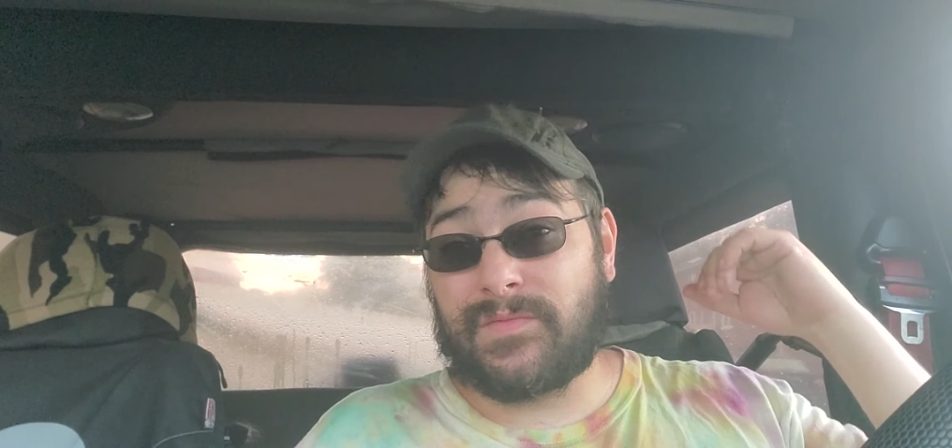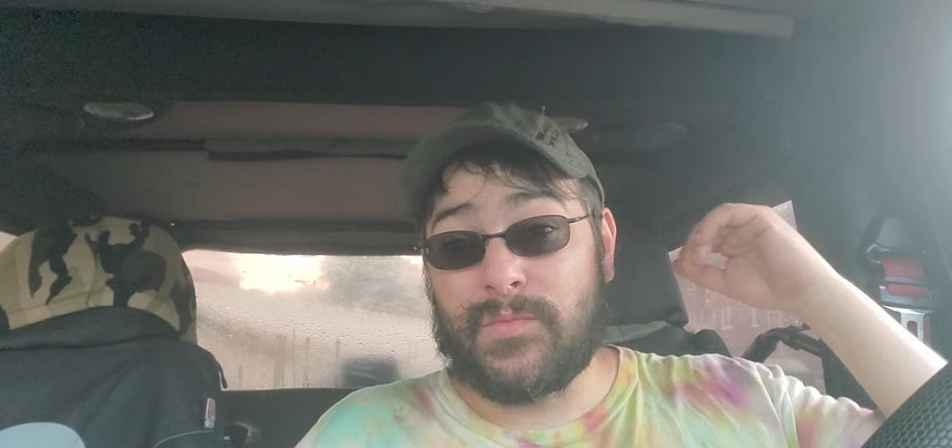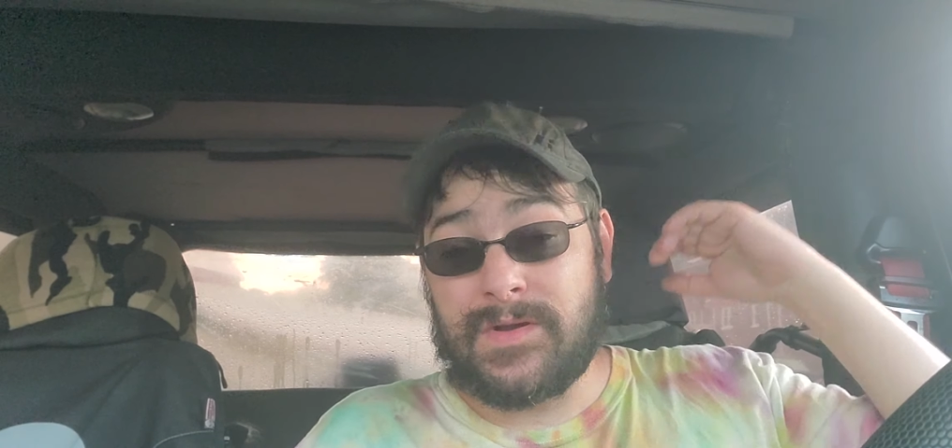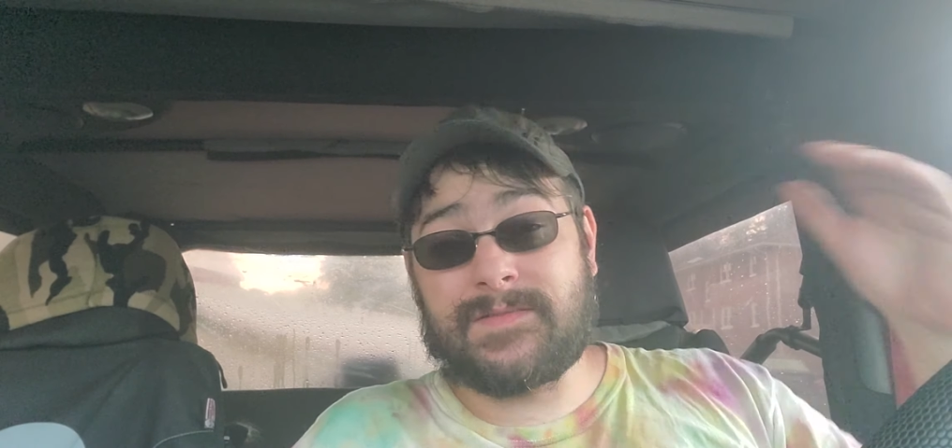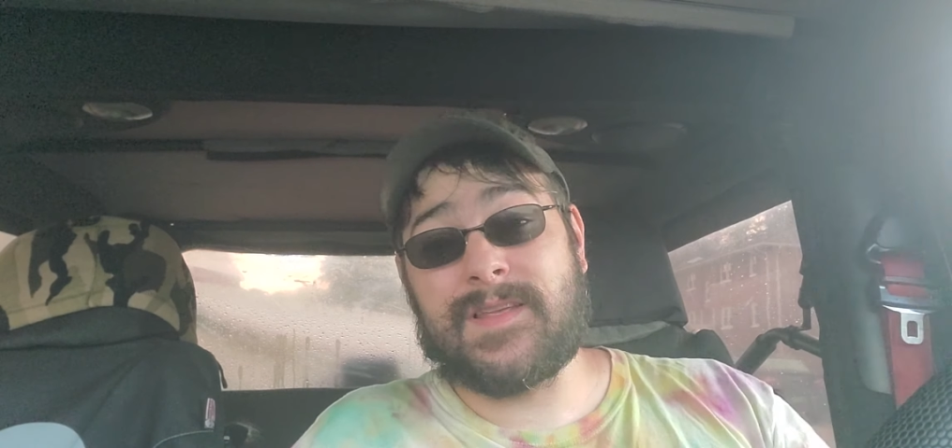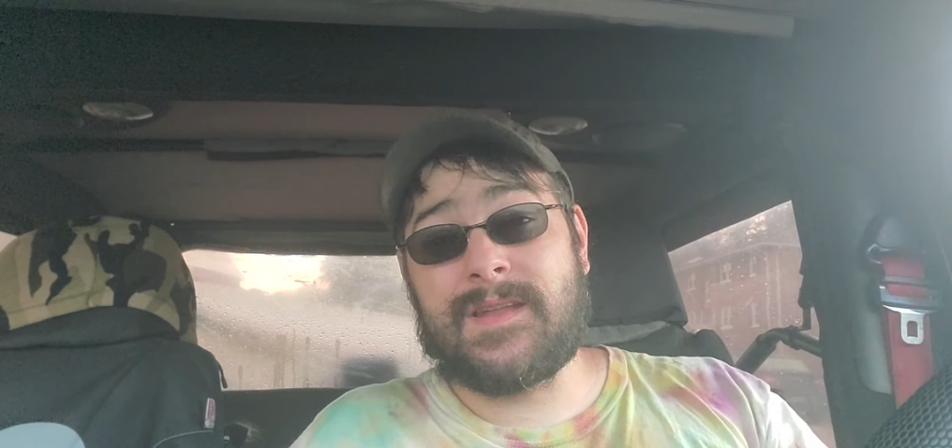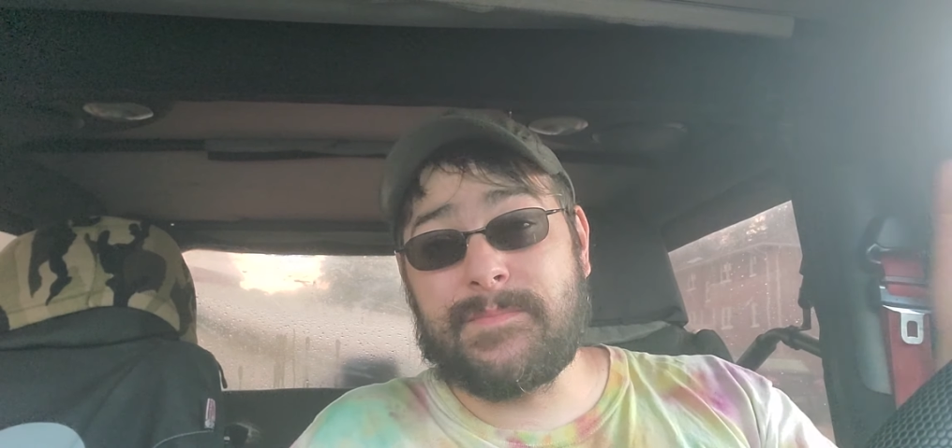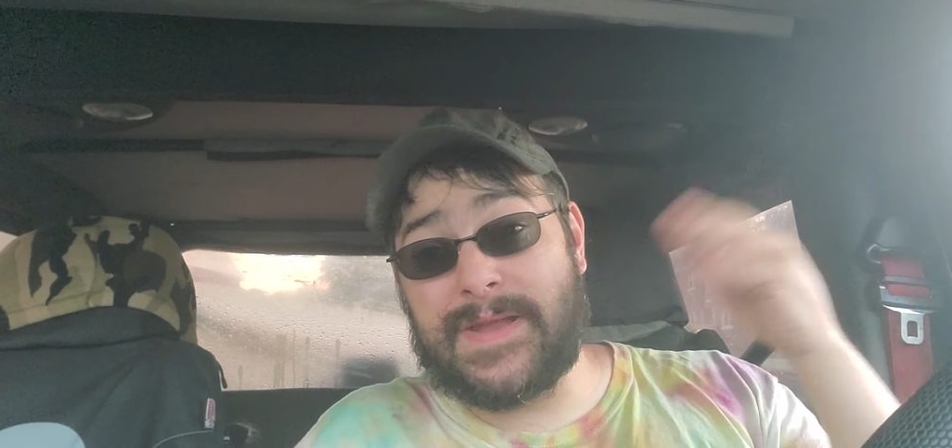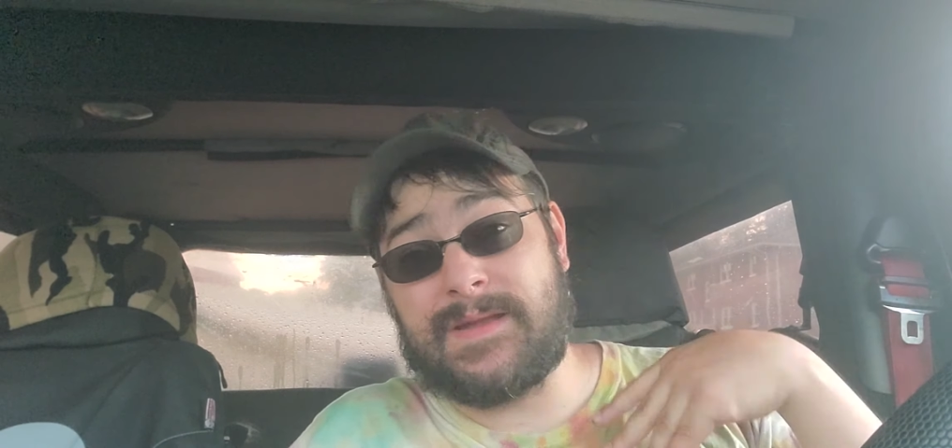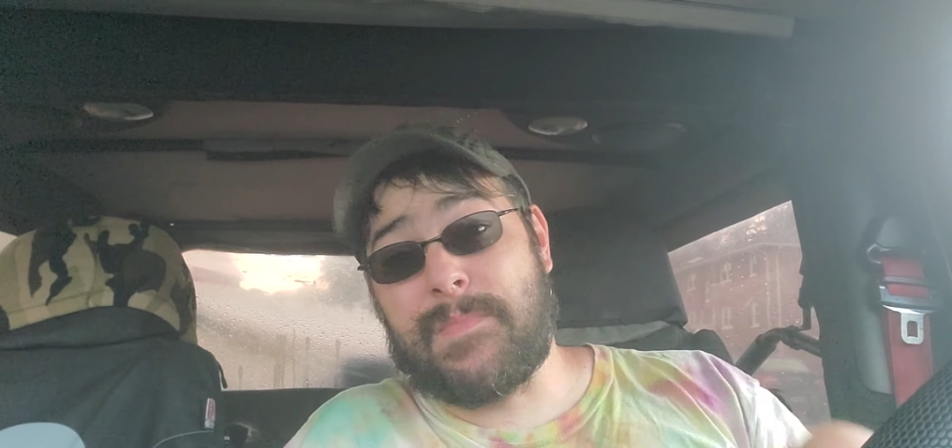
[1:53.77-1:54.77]
one of said
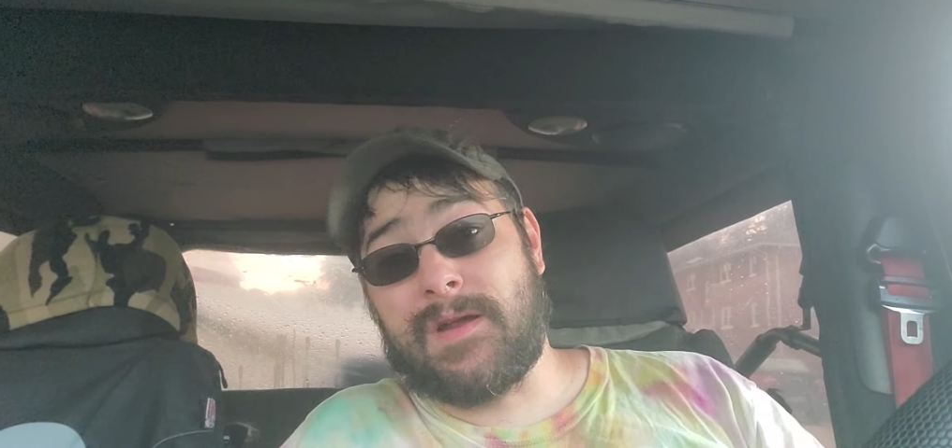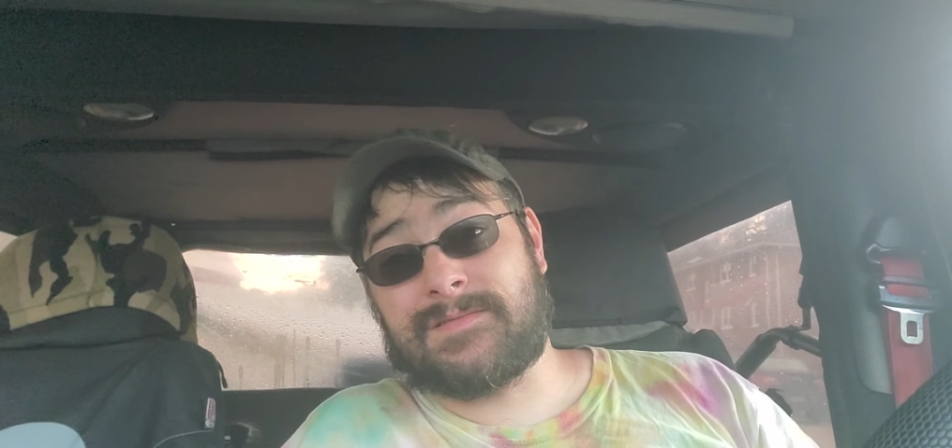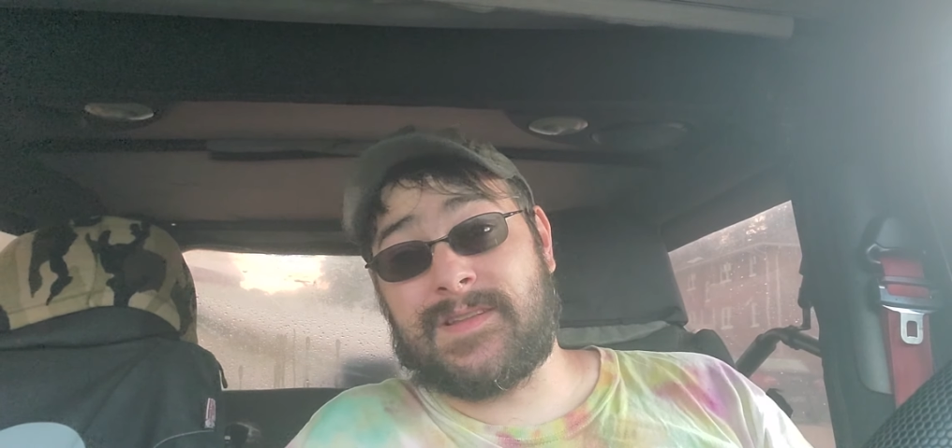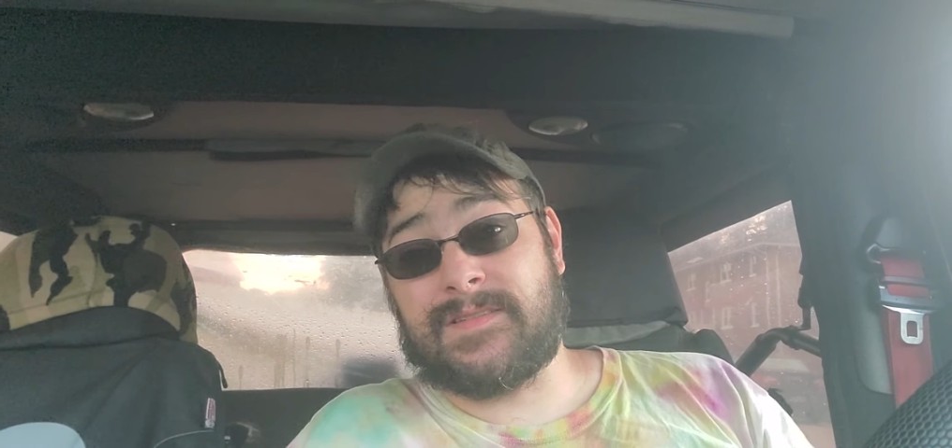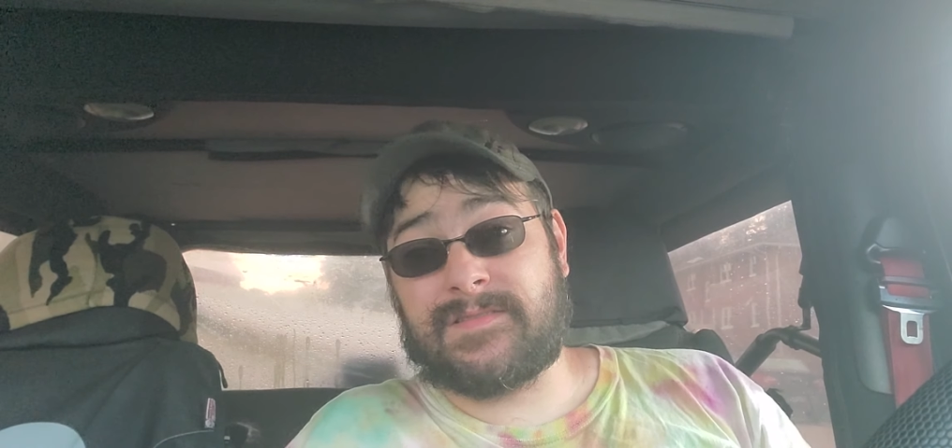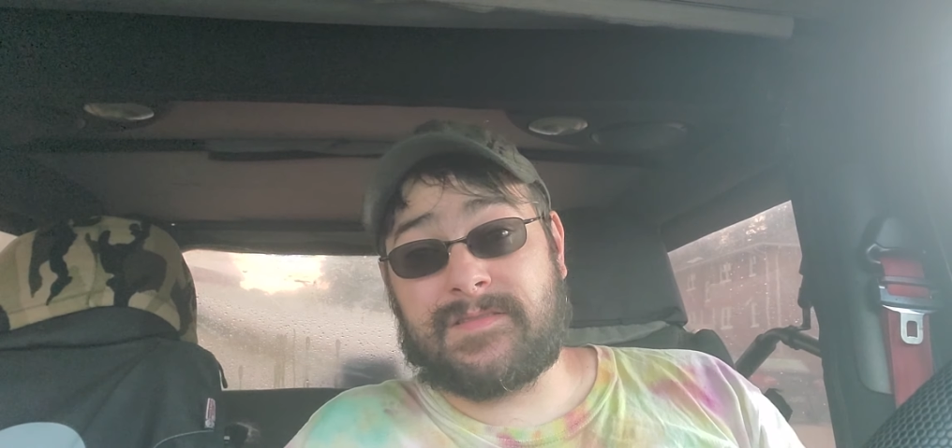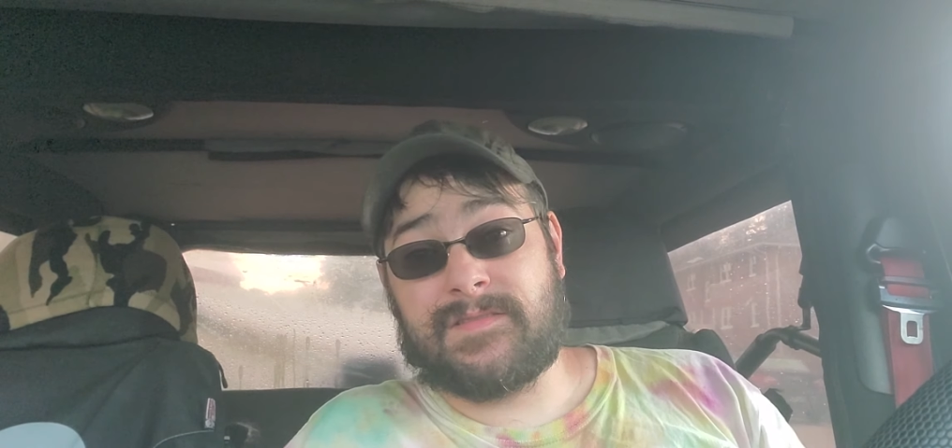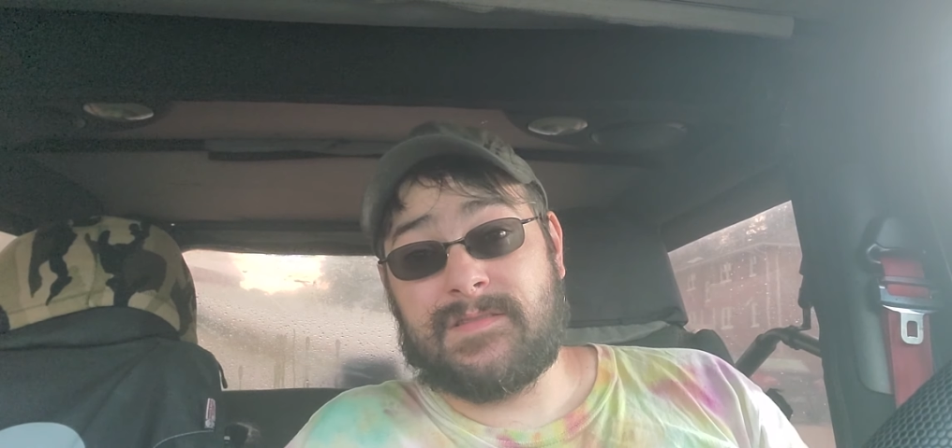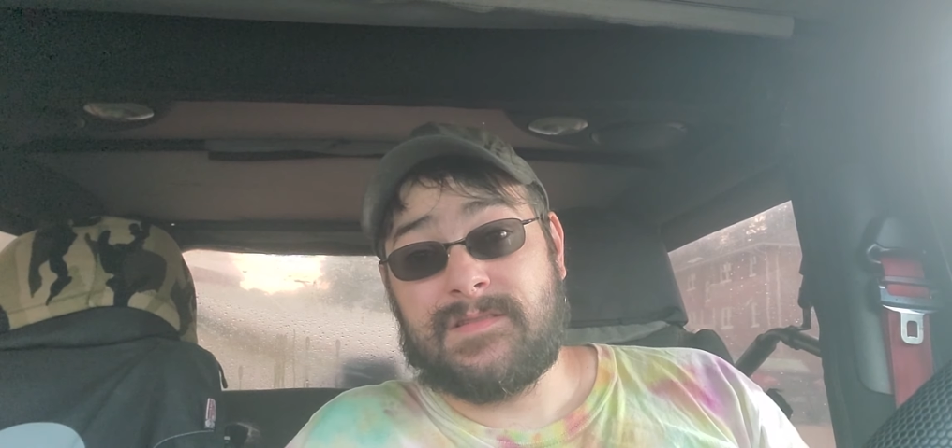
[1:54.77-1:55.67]
admitted Marxists.